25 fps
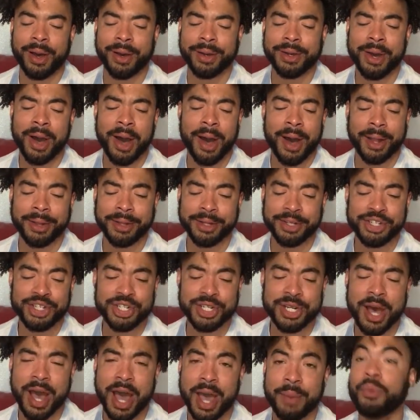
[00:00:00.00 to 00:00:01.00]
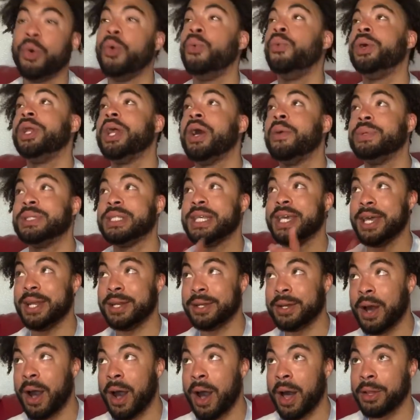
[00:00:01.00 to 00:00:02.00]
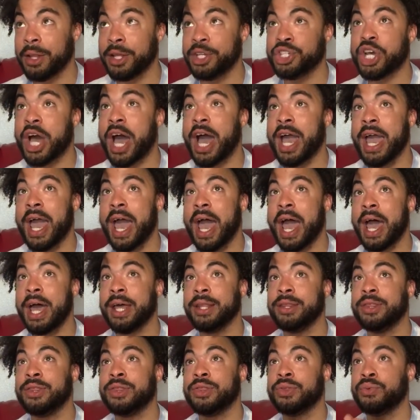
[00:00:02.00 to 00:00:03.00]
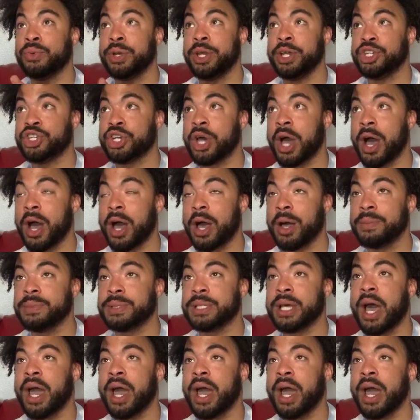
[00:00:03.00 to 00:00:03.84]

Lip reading: college time, well, when I was in college I had 3 jobs.